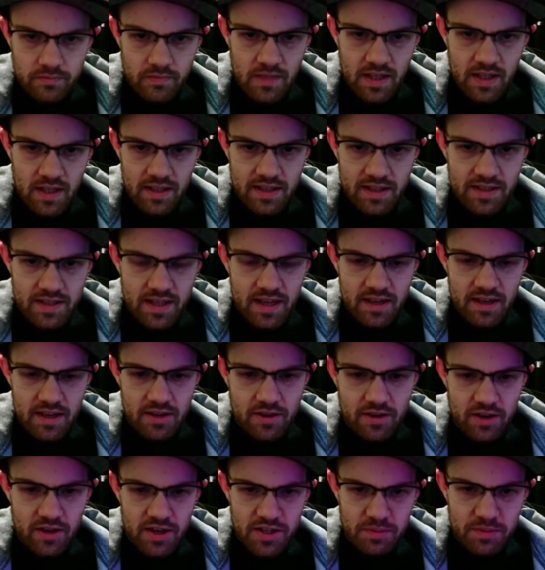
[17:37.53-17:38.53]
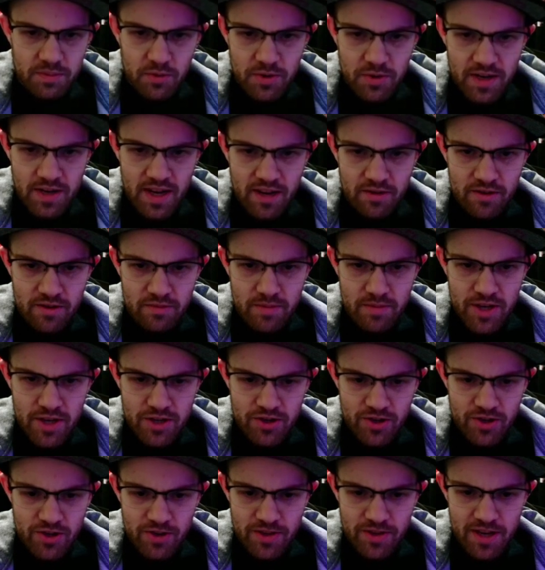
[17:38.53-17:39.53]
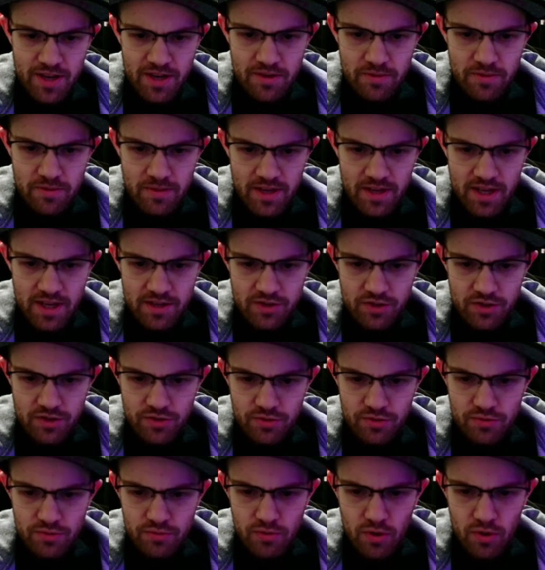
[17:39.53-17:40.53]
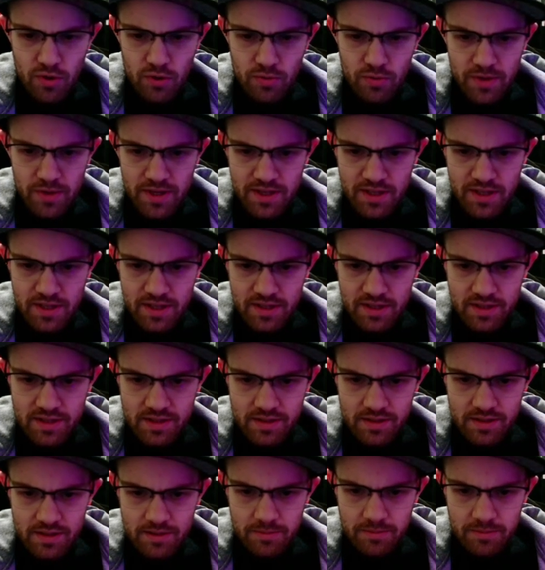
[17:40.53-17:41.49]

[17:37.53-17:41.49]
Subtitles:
Let's get Cosmo down, make sure they don't get to Odin this.